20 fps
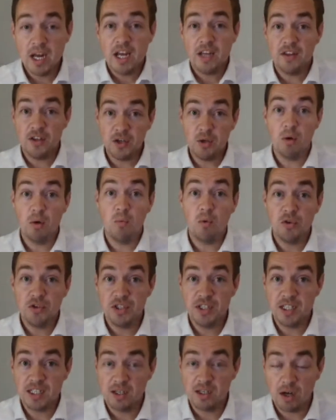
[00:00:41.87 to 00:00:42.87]
that you are watching
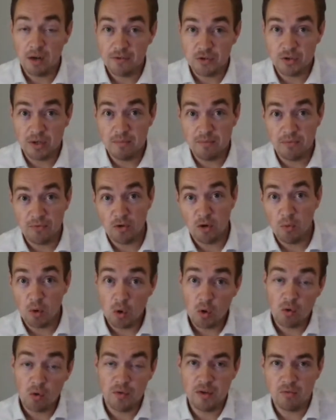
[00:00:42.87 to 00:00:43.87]
this live stream from
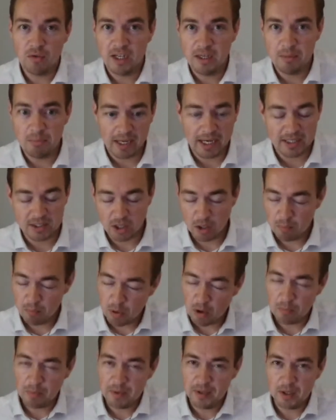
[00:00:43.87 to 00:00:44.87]
or on the replay. So
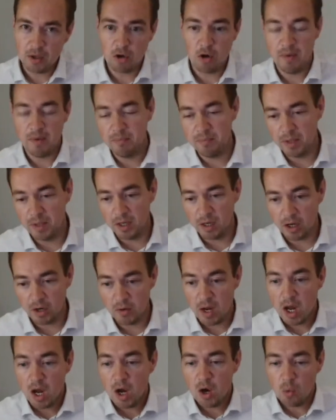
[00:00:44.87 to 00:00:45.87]
pop in the comment below
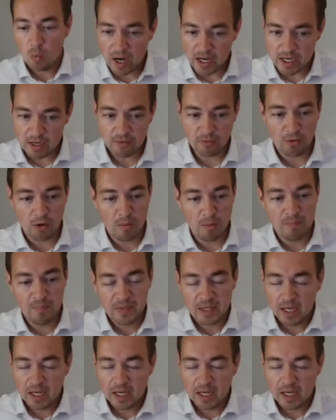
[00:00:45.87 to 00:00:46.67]
where you're from.